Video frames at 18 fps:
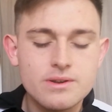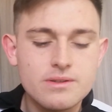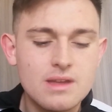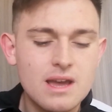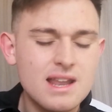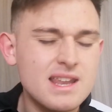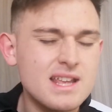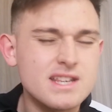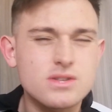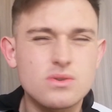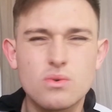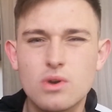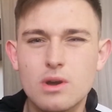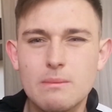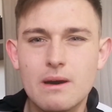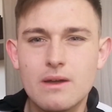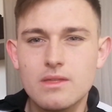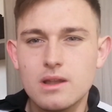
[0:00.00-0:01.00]
we do that, let's
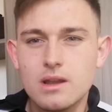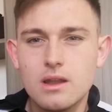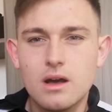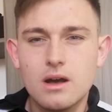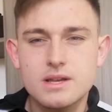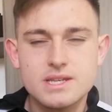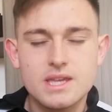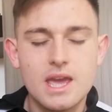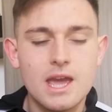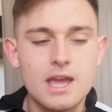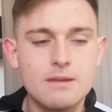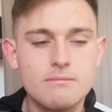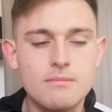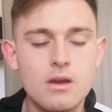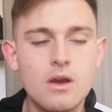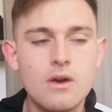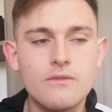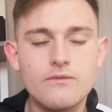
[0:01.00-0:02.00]
talk about the last
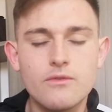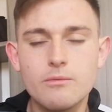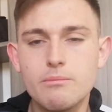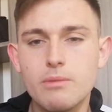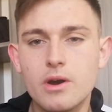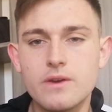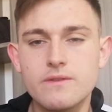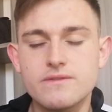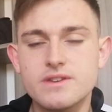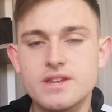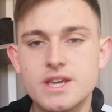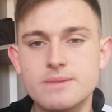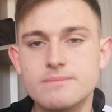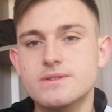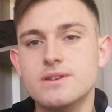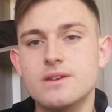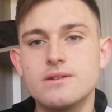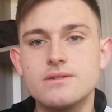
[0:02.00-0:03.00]
game for both
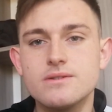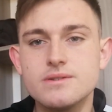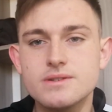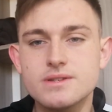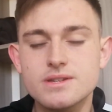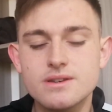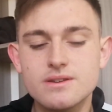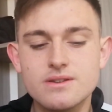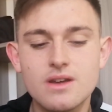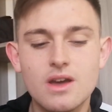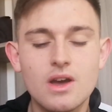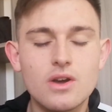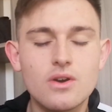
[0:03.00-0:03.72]
teams. So Luton